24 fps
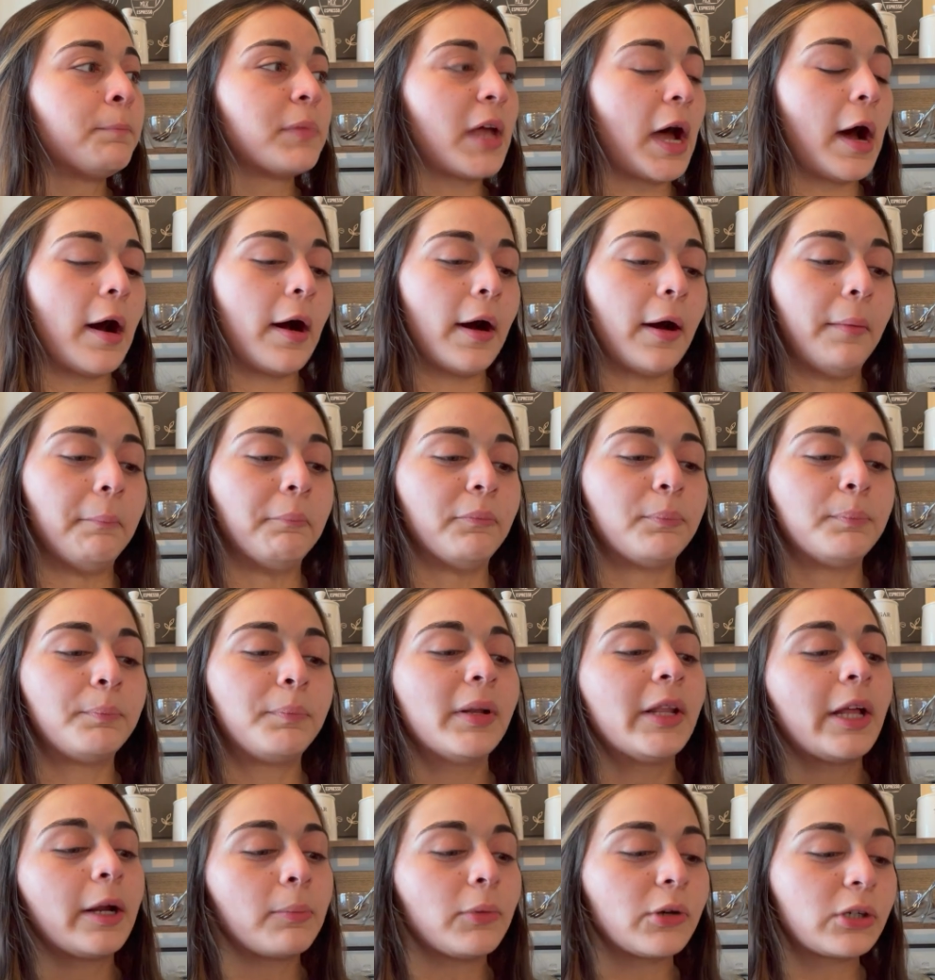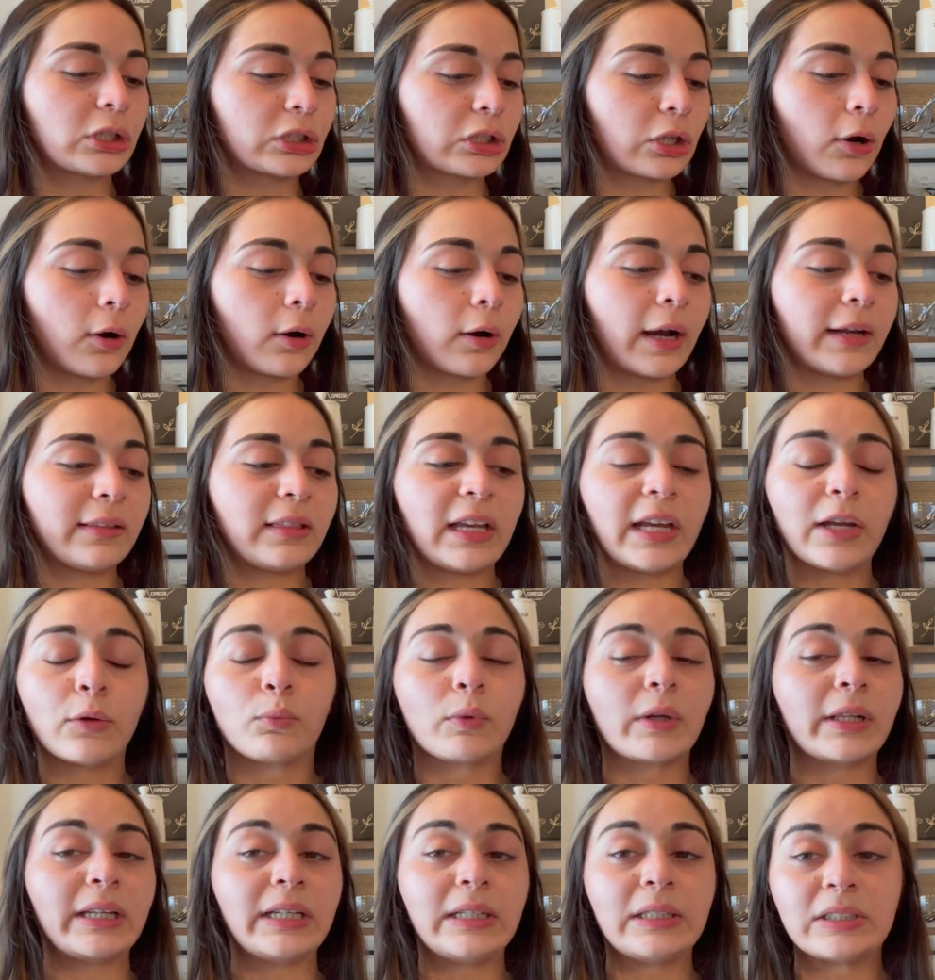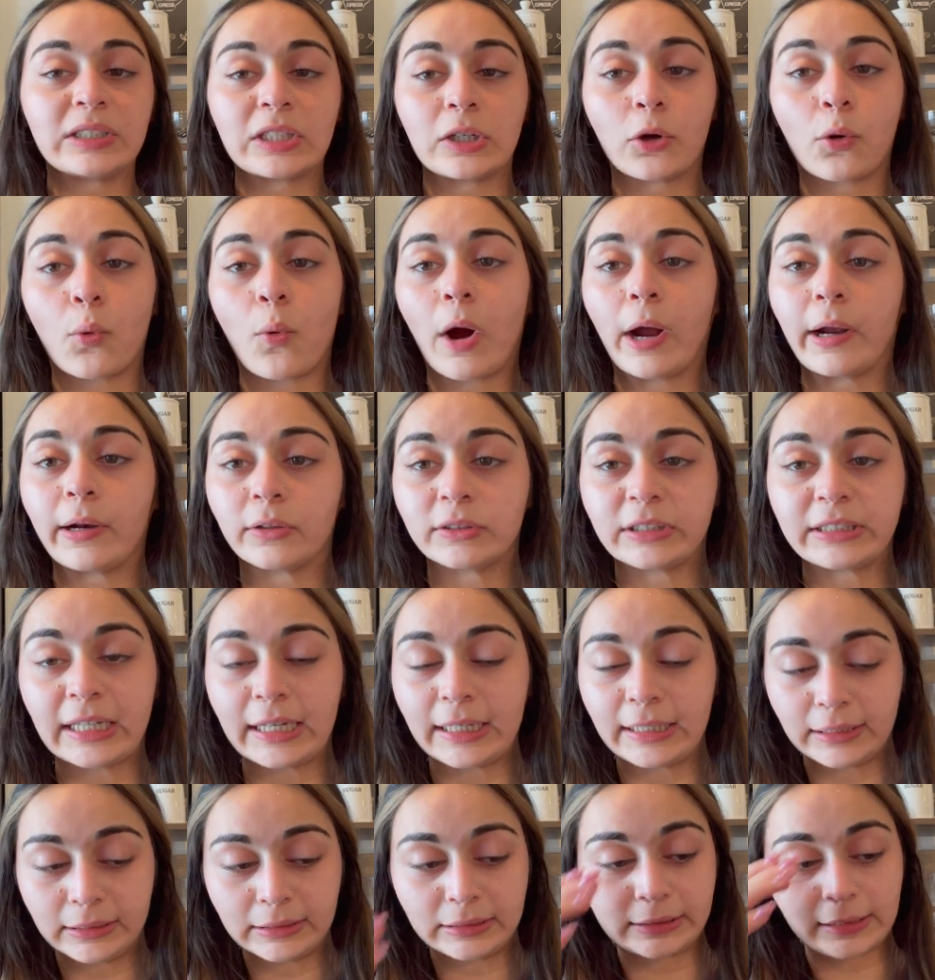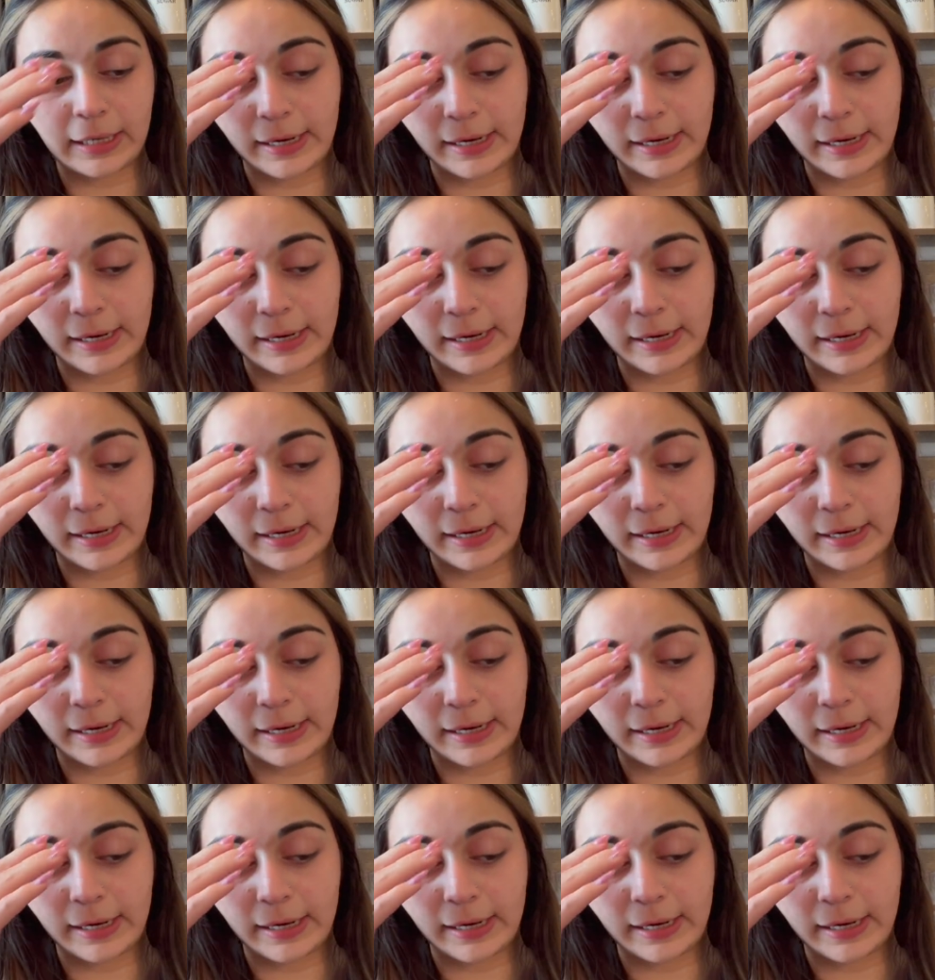Um, Palermo Kazaar, I think it really is an acquired taste.